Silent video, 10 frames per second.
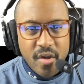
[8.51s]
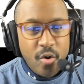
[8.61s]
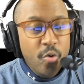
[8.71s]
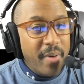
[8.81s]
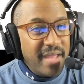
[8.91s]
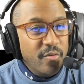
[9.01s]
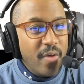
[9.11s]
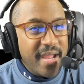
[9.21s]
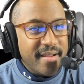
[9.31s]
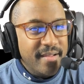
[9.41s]
who, by the
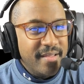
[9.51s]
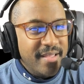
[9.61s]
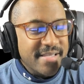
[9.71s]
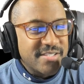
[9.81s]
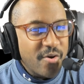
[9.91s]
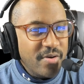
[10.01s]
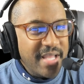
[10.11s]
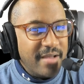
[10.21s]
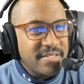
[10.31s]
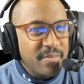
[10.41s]
way, is
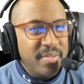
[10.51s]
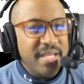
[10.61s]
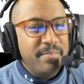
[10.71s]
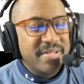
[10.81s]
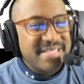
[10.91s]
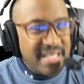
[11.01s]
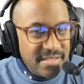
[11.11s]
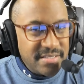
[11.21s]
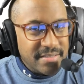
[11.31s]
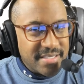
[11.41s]
turning out to be
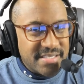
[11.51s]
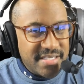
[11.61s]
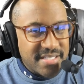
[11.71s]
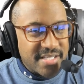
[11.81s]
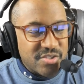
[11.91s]
potentially C.J.